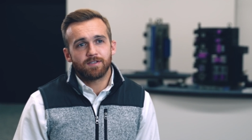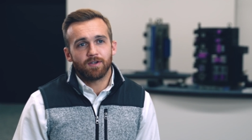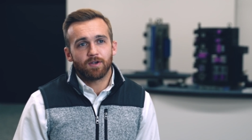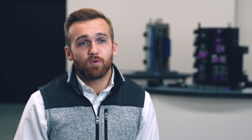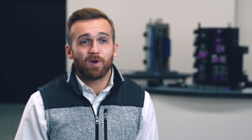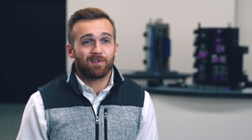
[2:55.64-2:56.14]

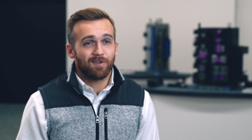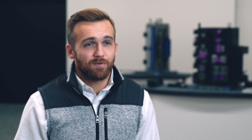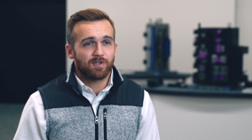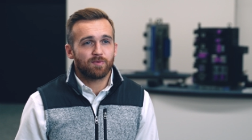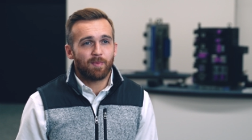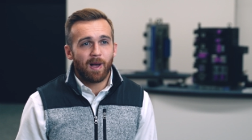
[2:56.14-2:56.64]
to quickly
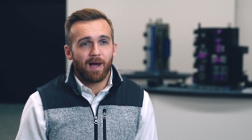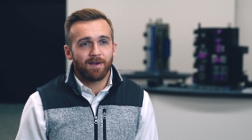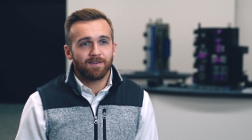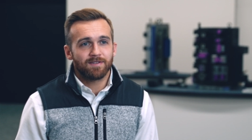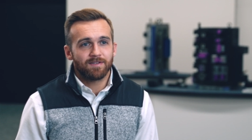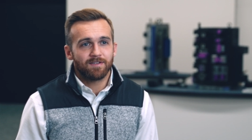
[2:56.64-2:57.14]

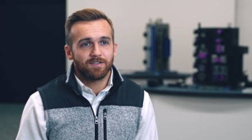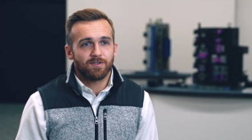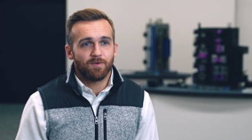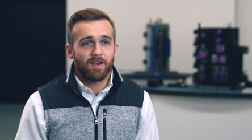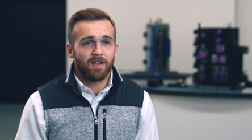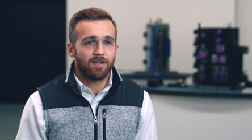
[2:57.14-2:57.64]
respond
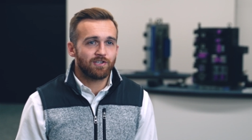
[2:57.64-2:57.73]
to any